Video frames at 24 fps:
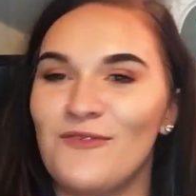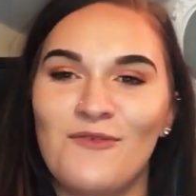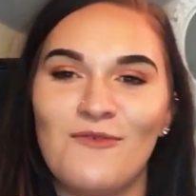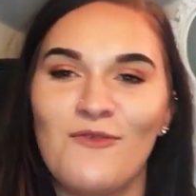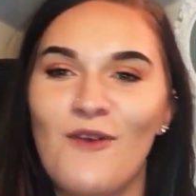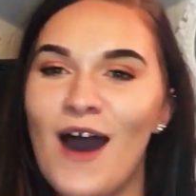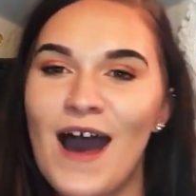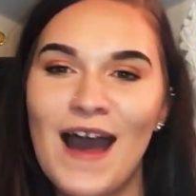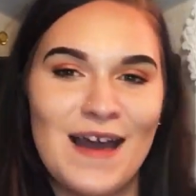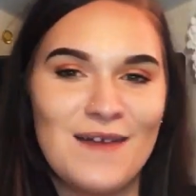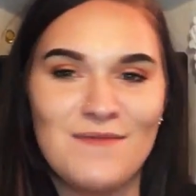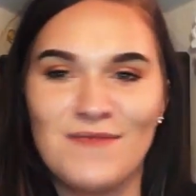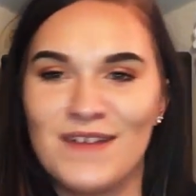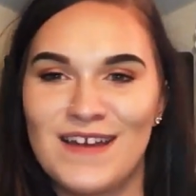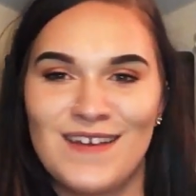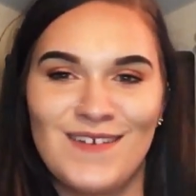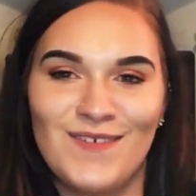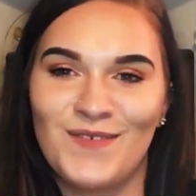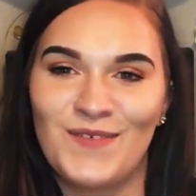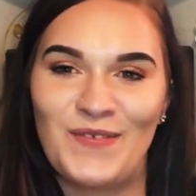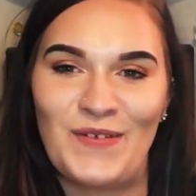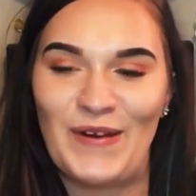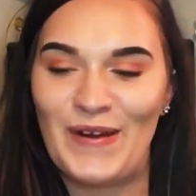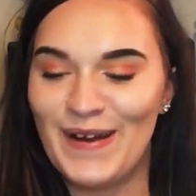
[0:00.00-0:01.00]
Why am I
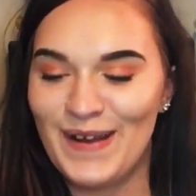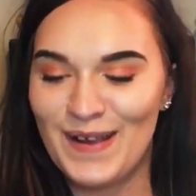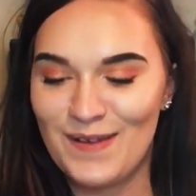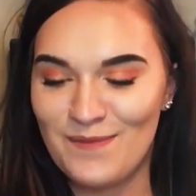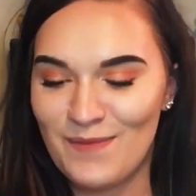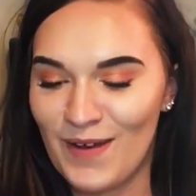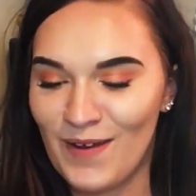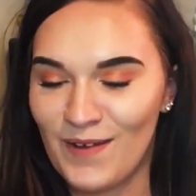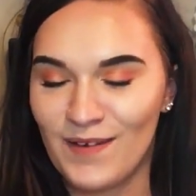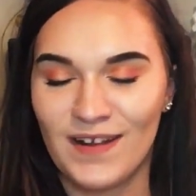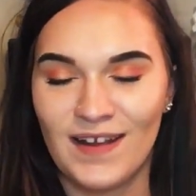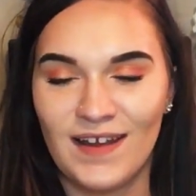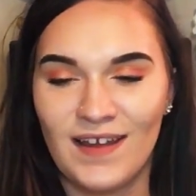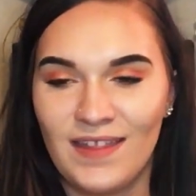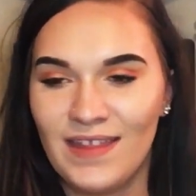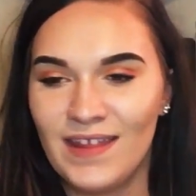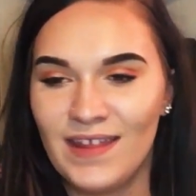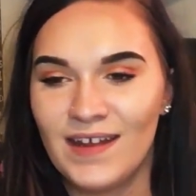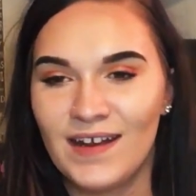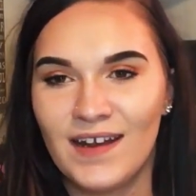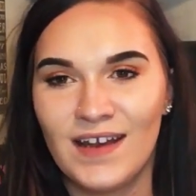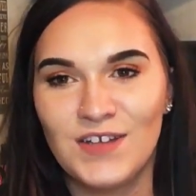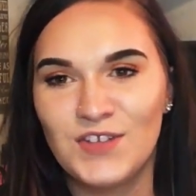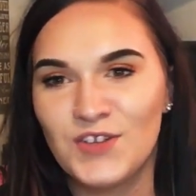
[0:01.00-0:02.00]
even worrying about it? And
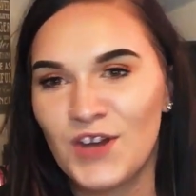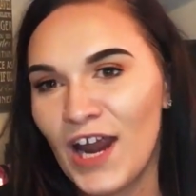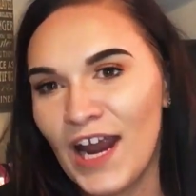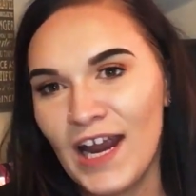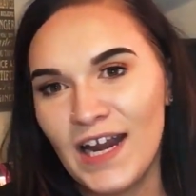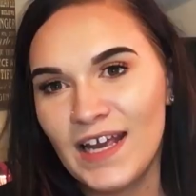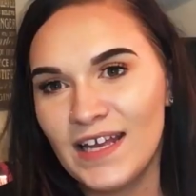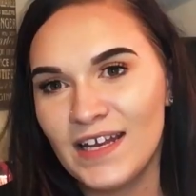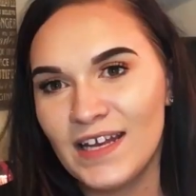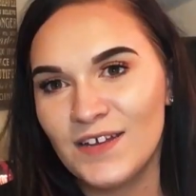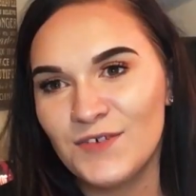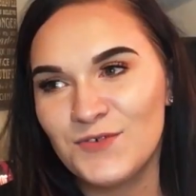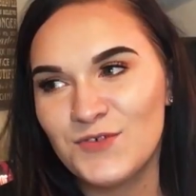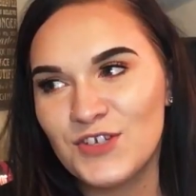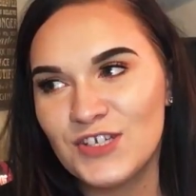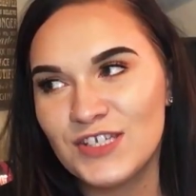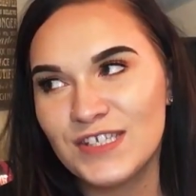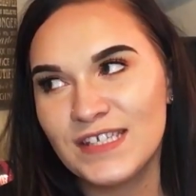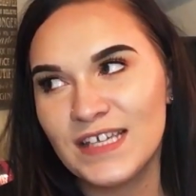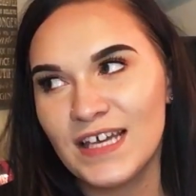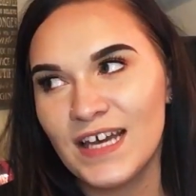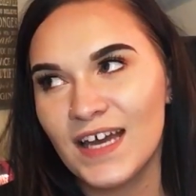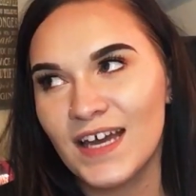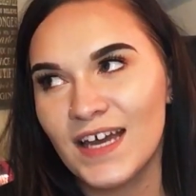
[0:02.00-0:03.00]
then I tried it, and it was
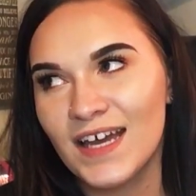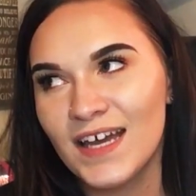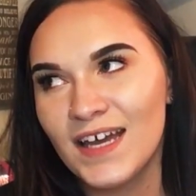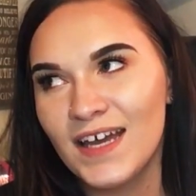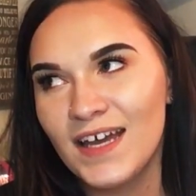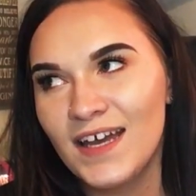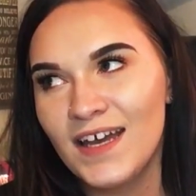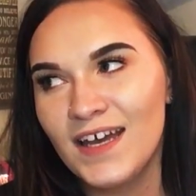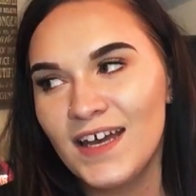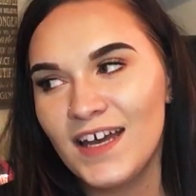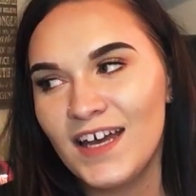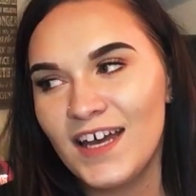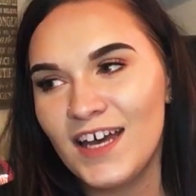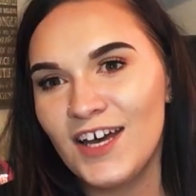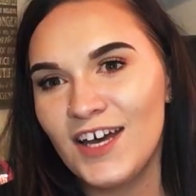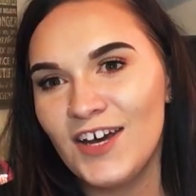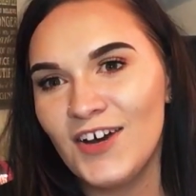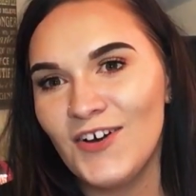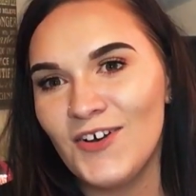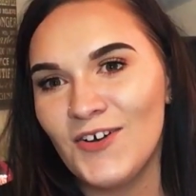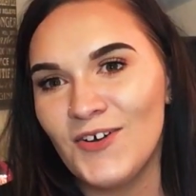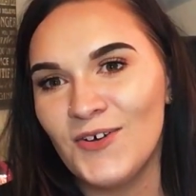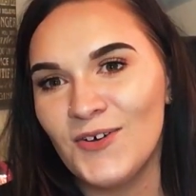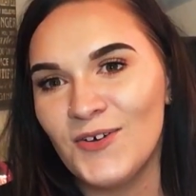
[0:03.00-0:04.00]
just like,
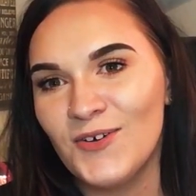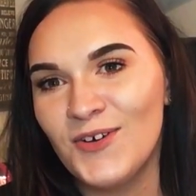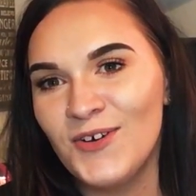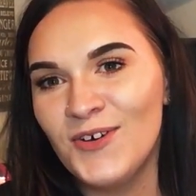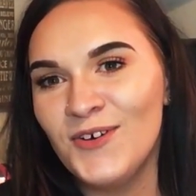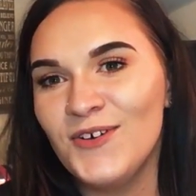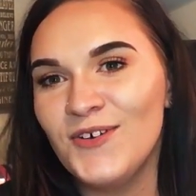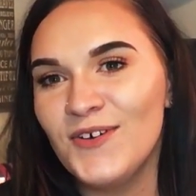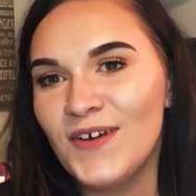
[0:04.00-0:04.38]
oh.